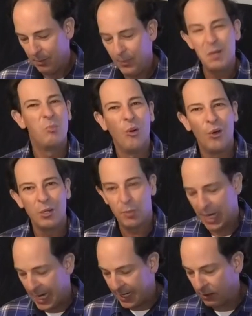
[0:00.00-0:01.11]
important
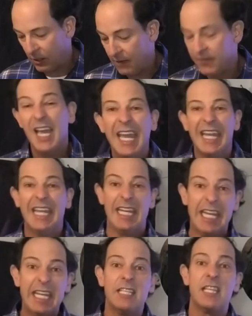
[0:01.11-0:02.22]
part of life, it
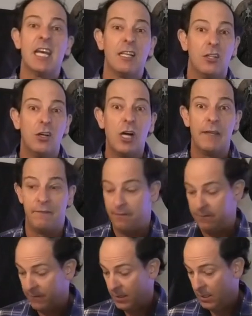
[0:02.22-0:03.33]
is our life.